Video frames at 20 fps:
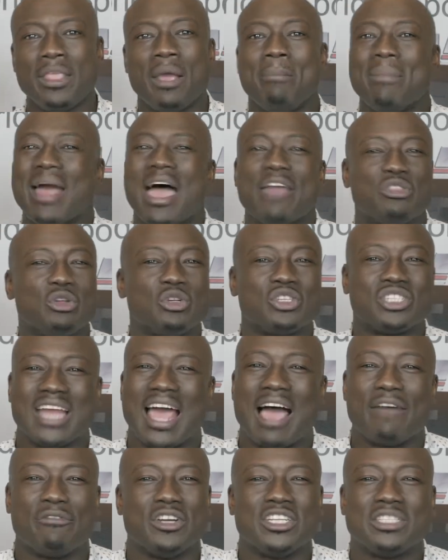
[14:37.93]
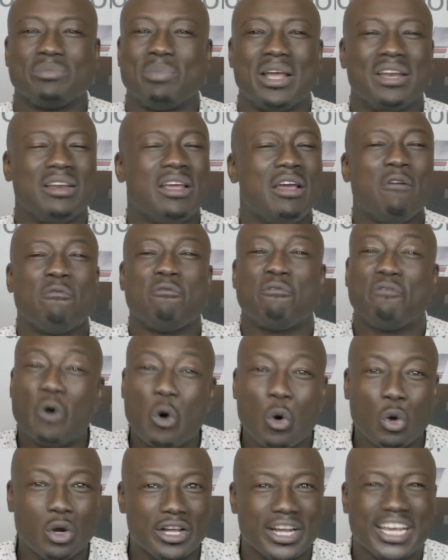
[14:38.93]
Matthew Stafford has been
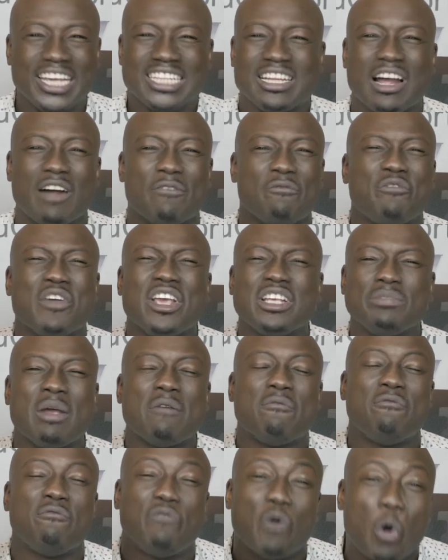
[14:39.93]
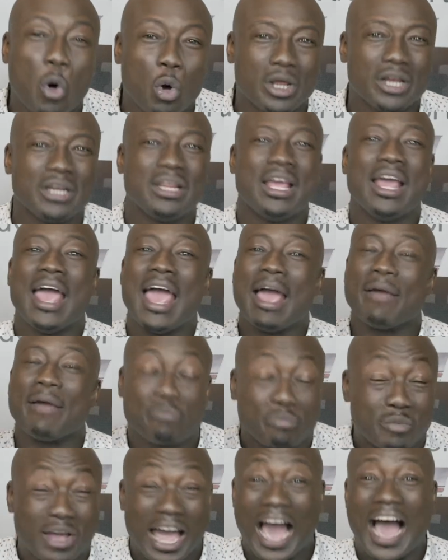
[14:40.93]
fooling. He's been fooling
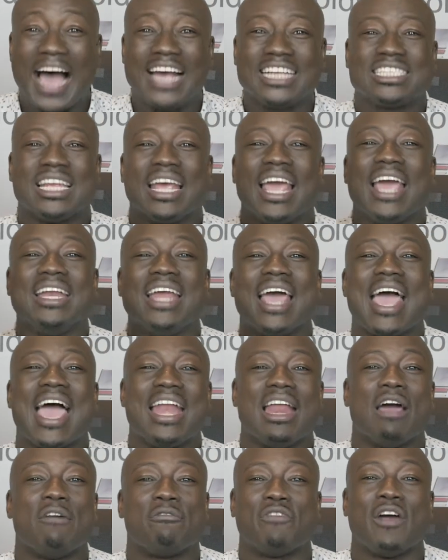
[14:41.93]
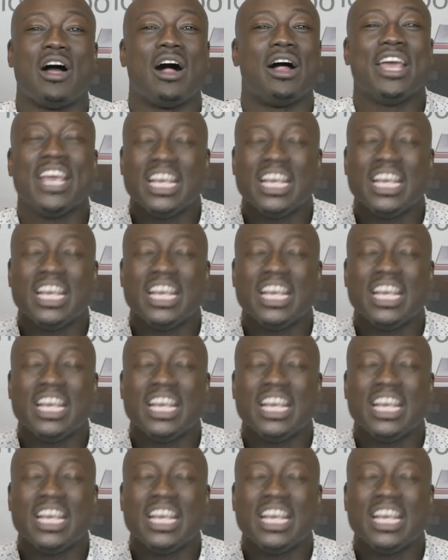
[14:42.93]
guys in the NFL.